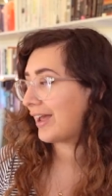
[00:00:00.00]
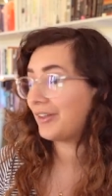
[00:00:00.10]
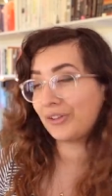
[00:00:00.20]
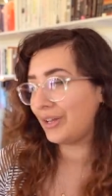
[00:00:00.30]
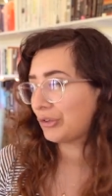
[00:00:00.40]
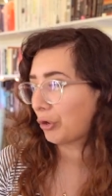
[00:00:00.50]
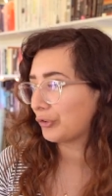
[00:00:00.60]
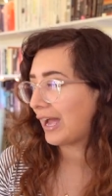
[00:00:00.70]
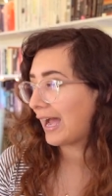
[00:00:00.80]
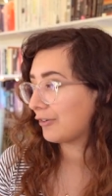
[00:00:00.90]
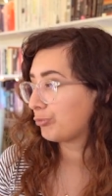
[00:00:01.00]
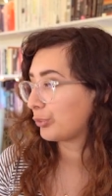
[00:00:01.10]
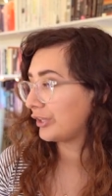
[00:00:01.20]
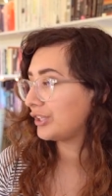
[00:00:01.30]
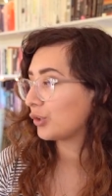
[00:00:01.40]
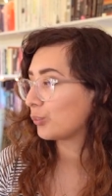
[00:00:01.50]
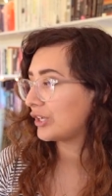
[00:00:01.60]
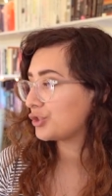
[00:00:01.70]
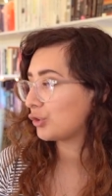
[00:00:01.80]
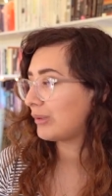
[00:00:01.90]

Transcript: essay is called Halfbreed, A Racial